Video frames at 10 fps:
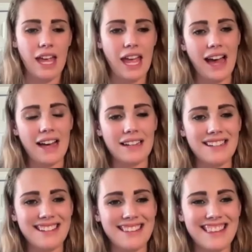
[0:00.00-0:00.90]

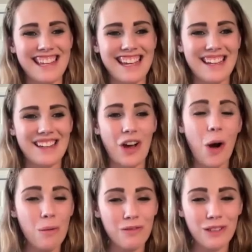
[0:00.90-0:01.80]
and they
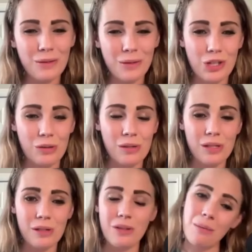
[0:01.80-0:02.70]
hopefully will choose
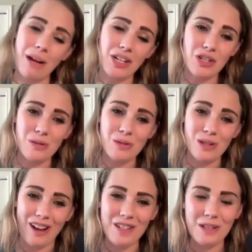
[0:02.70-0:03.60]
to. They might choose
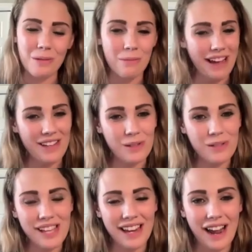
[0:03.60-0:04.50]
not to, but as you
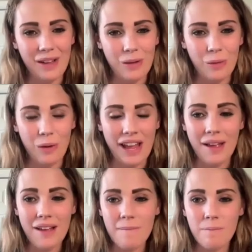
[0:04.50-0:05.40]
said, either
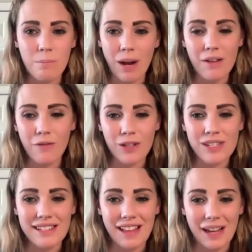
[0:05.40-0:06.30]
way, my
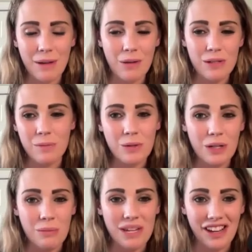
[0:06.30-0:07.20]
first alignment was
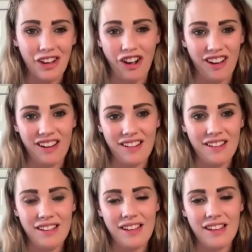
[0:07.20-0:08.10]
between me and God.
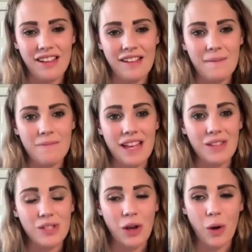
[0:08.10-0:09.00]

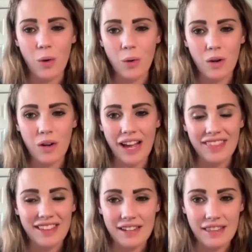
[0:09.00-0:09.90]
And so
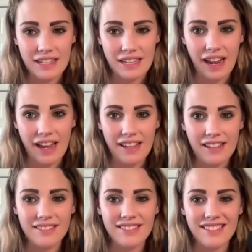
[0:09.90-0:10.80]
at the end of the day,
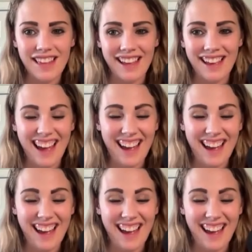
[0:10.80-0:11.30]
like